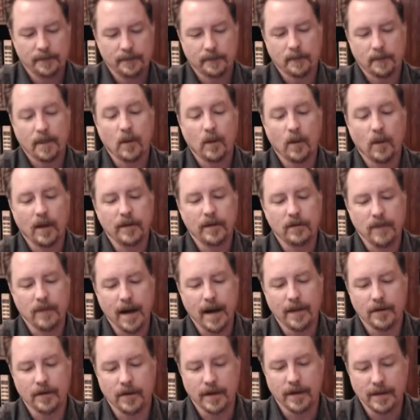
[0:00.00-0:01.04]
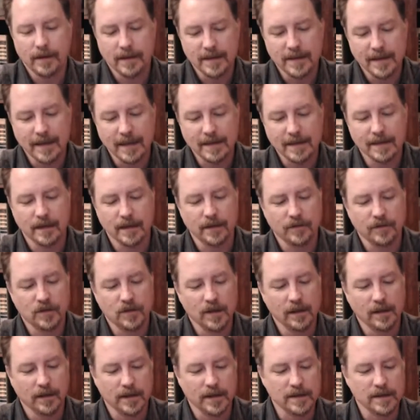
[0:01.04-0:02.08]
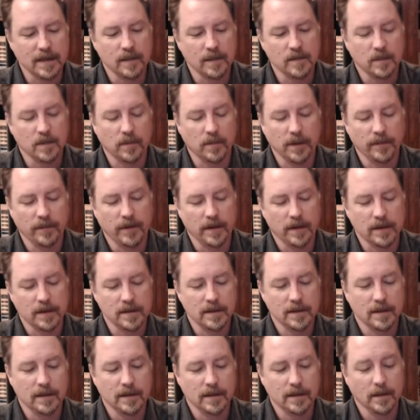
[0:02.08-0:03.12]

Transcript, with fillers: while the rather insensitive Sheila seems oblivious.